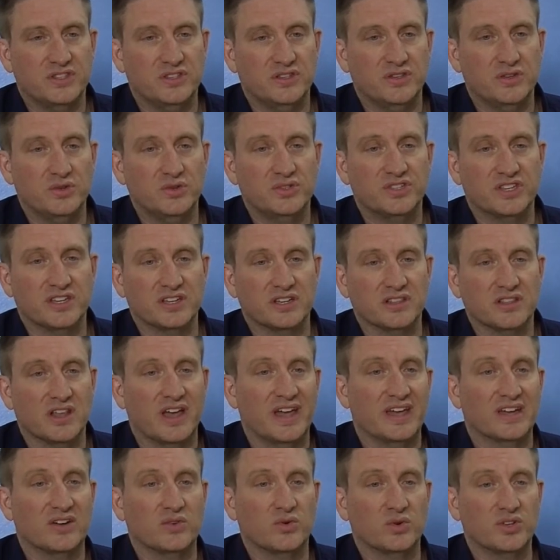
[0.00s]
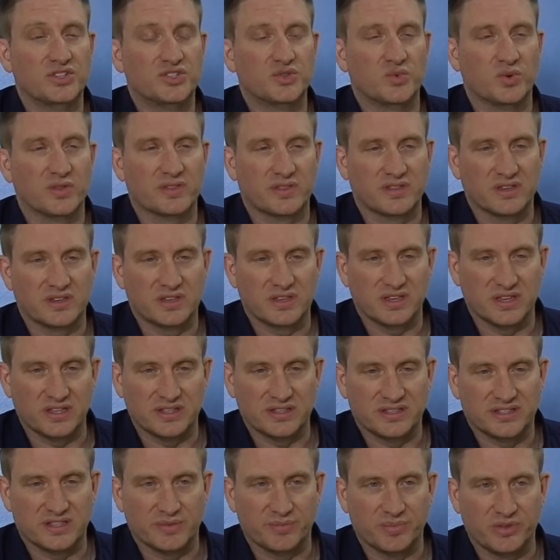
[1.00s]
using language with the
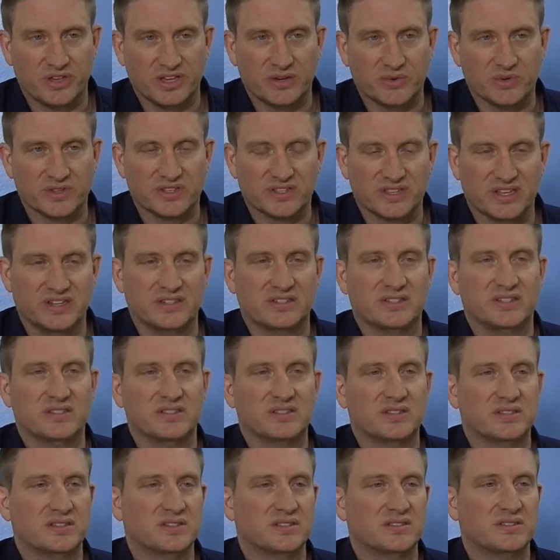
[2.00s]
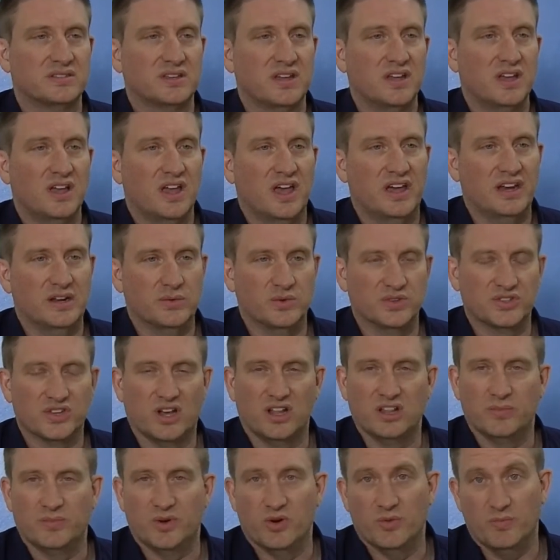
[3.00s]
kids to play with sentences, and it was
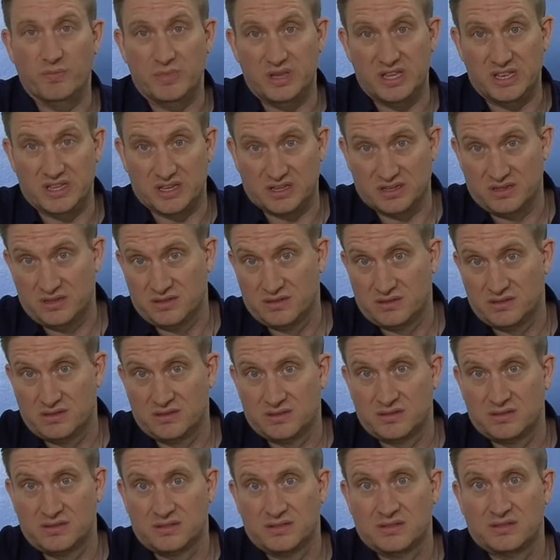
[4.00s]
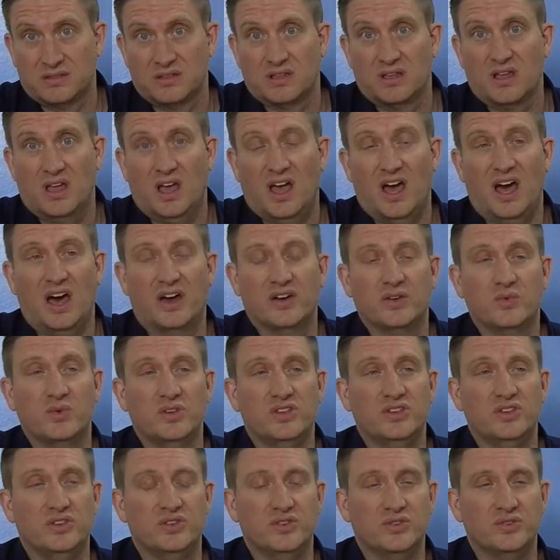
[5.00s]
all about meaning. How do we
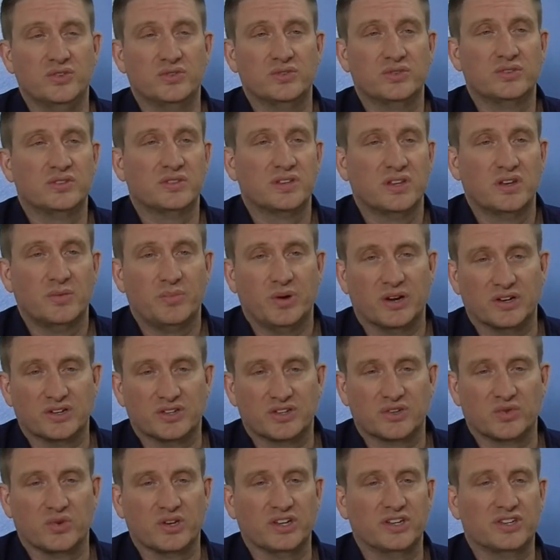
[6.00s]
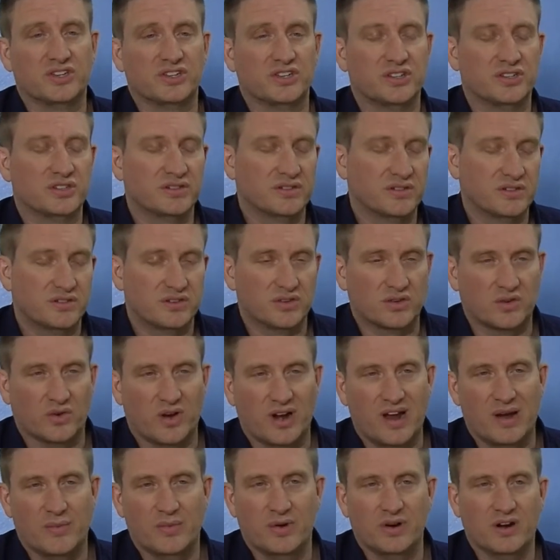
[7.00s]
use punctuation,
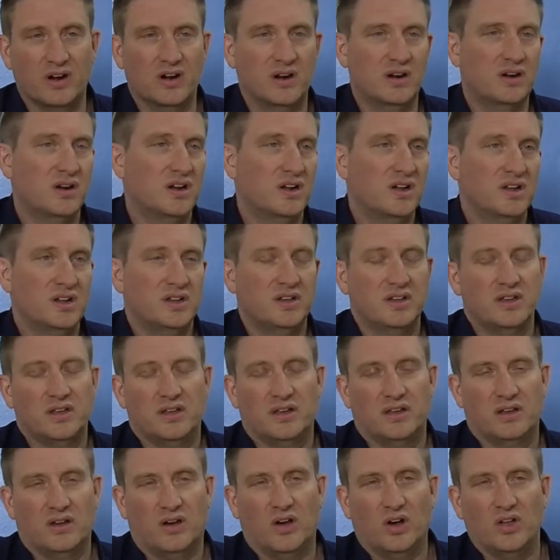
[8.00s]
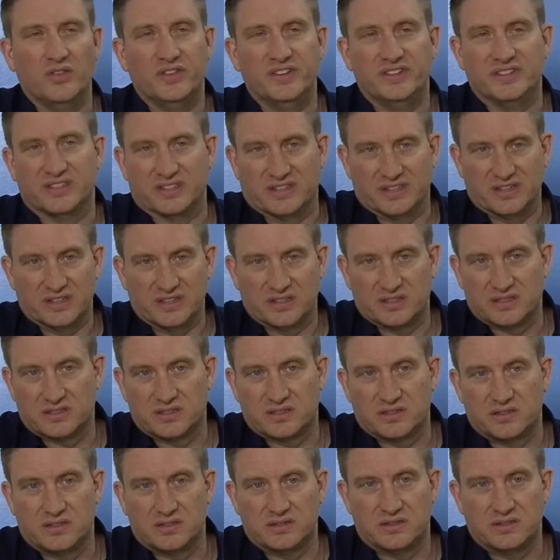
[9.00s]
grammar, all these things
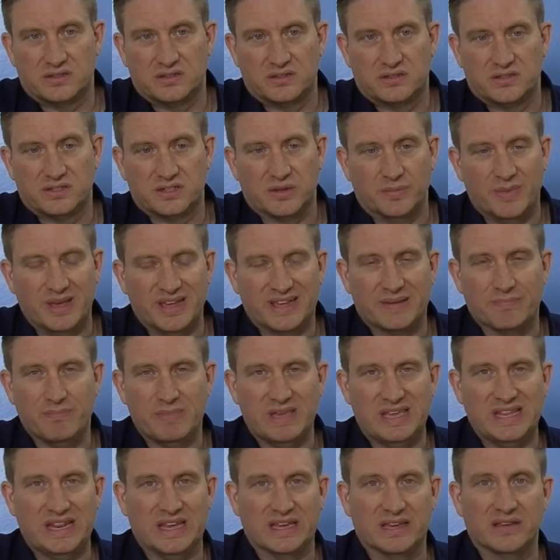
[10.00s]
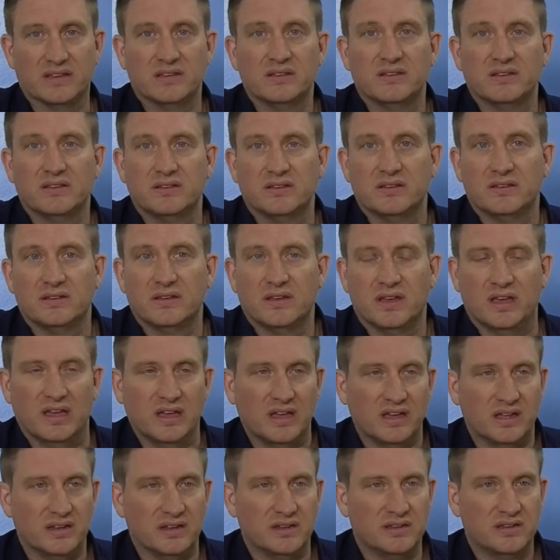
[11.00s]
to make meaning?
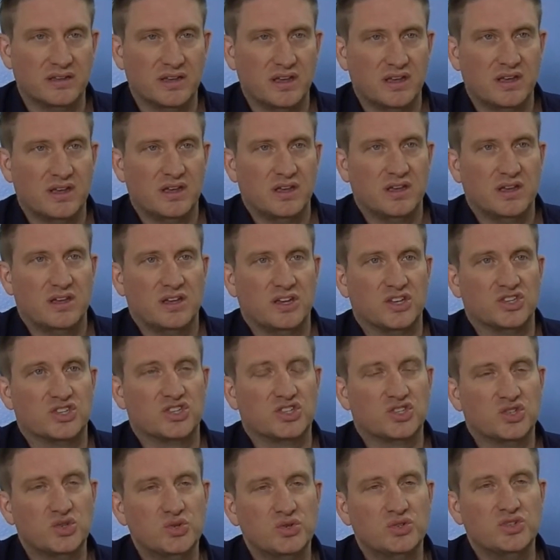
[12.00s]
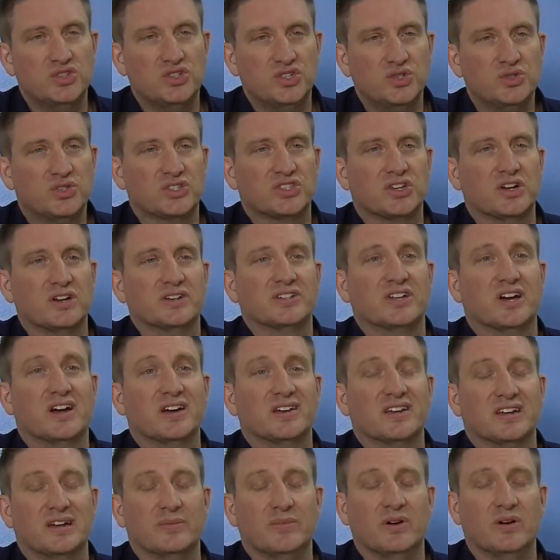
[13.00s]
And as soon as you start
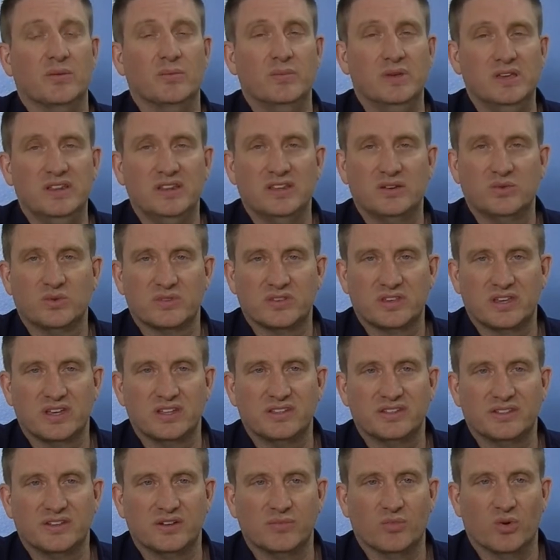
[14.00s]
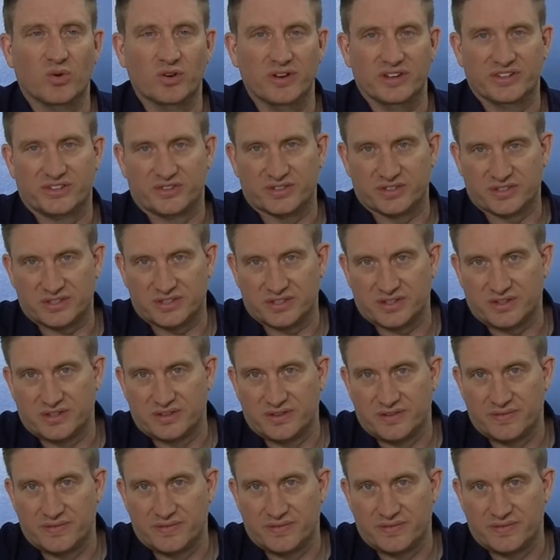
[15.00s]
talking about meaning with kids, they're more interested.